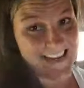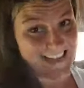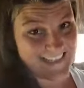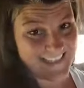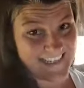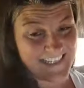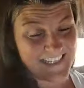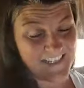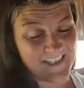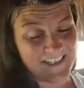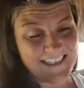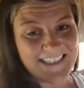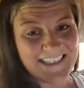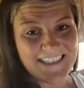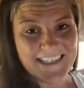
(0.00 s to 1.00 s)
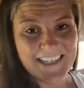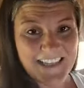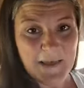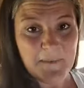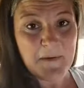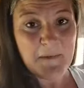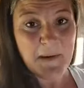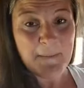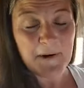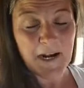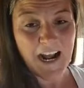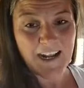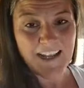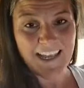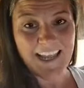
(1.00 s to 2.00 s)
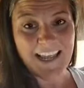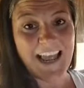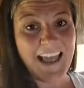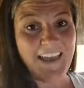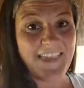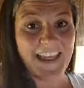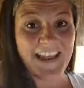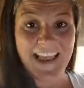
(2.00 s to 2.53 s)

easy to just stick them in my pocket and